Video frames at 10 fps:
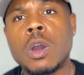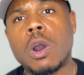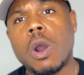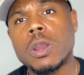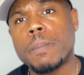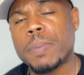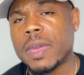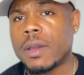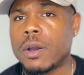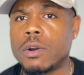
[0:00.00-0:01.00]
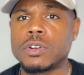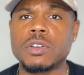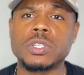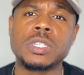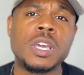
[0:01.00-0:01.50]
all the pet
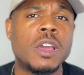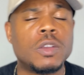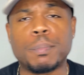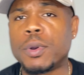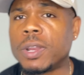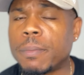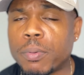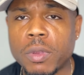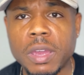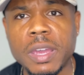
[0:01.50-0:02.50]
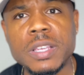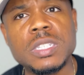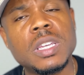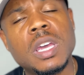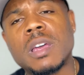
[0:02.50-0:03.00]
owners, bully breeds,
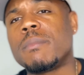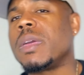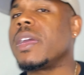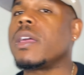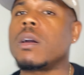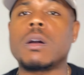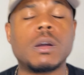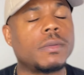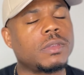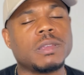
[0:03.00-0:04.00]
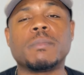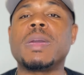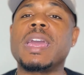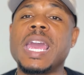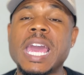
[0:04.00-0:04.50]
man.
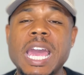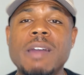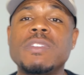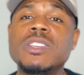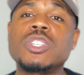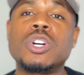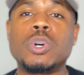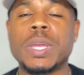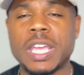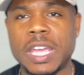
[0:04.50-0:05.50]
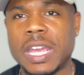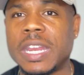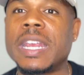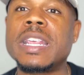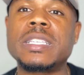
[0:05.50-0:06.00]
Man, have this on hand,
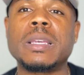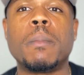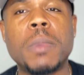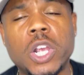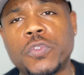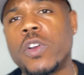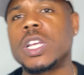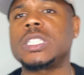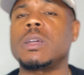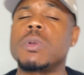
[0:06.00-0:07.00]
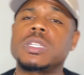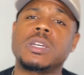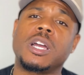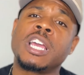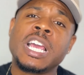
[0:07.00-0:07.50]
and it's a must for the
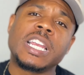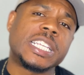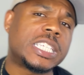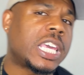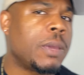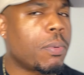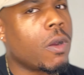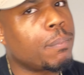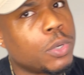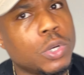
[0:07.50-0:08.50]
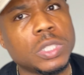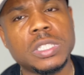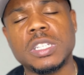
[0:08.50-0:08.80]
summertime. Let's keep our bulls